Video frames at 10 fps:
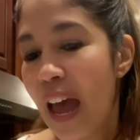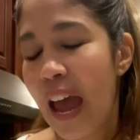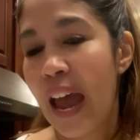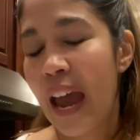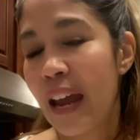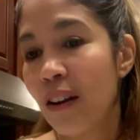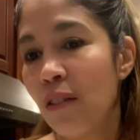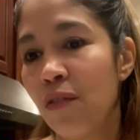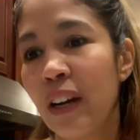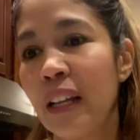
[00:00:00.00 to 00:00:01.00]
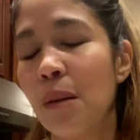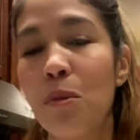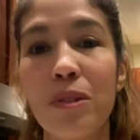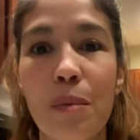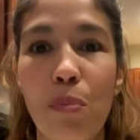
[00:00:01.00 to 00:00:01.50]
And really, the
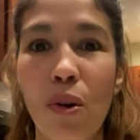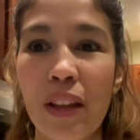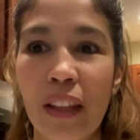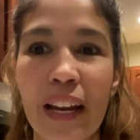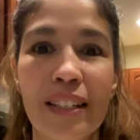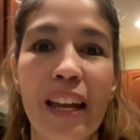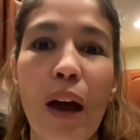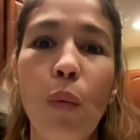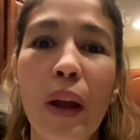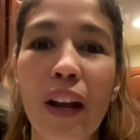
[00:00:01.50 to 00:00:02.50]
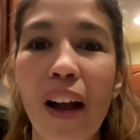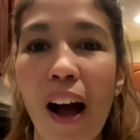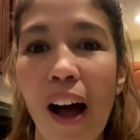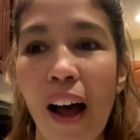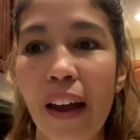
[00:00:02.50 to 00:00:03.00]
most important thing is get with
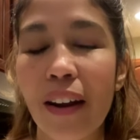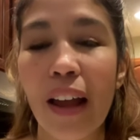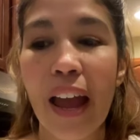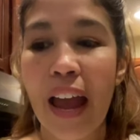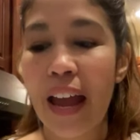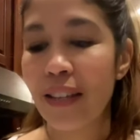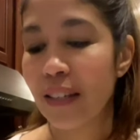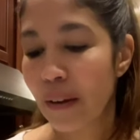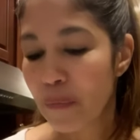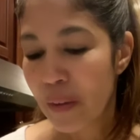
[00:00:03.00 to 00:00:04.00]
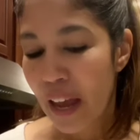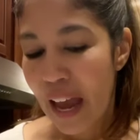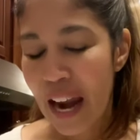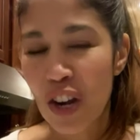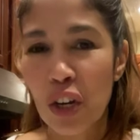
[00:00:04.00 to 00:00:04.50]
God and
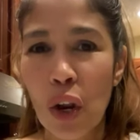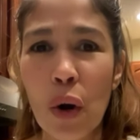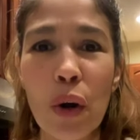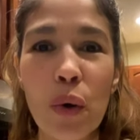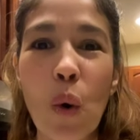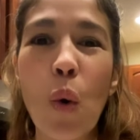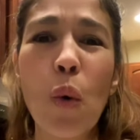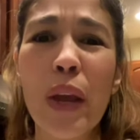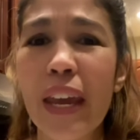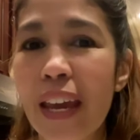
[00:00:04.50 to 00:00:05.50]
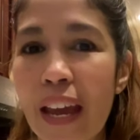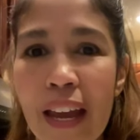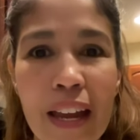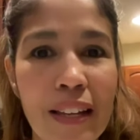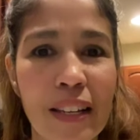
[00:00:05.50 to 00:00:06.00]
and learn who he
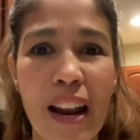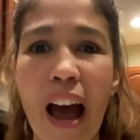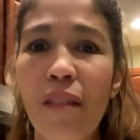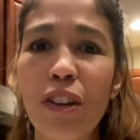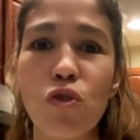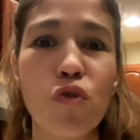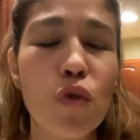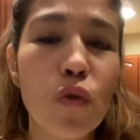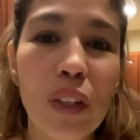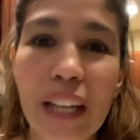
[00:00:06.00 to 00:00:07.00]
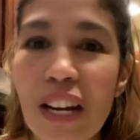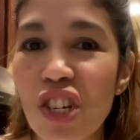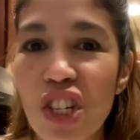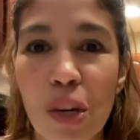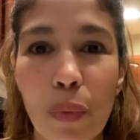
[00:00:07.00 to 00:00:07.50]
is and have a true
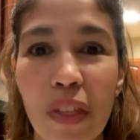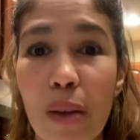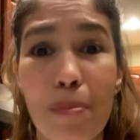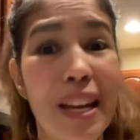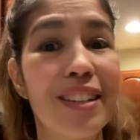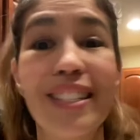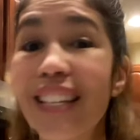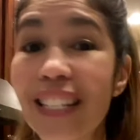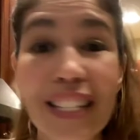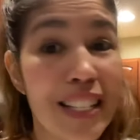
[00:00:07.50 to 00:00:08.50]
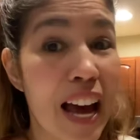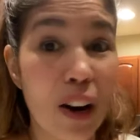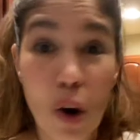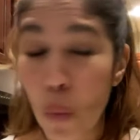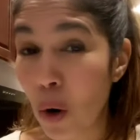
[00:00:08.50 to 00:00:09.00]
relationship with him because this is not
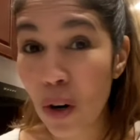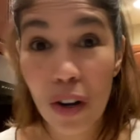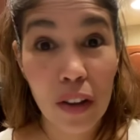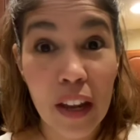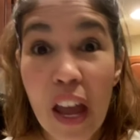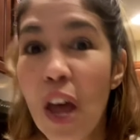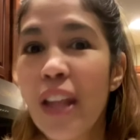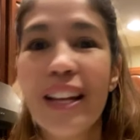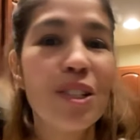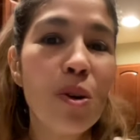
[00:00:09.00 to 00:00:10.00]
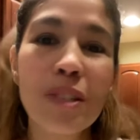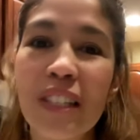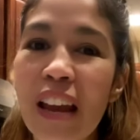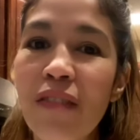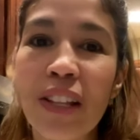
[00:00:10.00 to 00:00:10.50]
our world. There's no
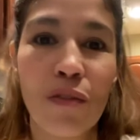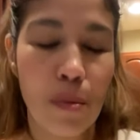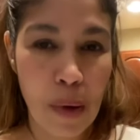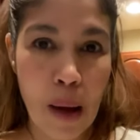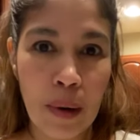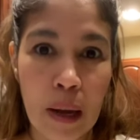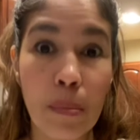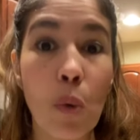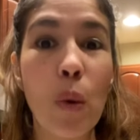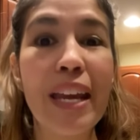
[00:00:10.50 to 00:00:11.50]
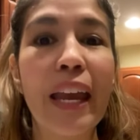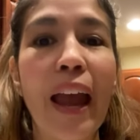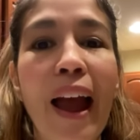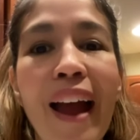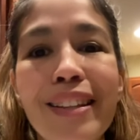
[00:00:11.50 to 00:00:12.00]
saving the republic, but we
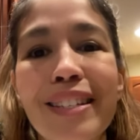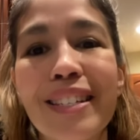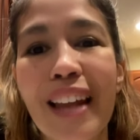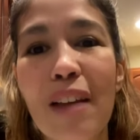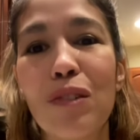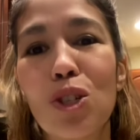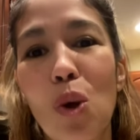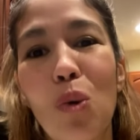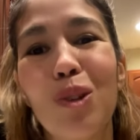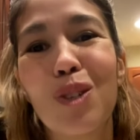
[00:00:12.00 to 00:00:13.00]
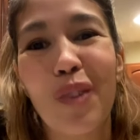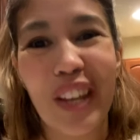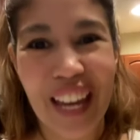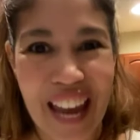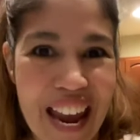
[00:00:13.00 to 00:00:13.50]
can save souls for
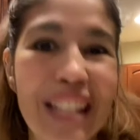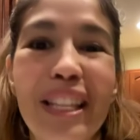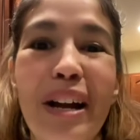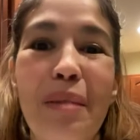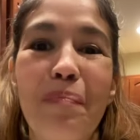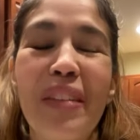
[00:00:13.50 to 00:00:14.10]
the kingdom.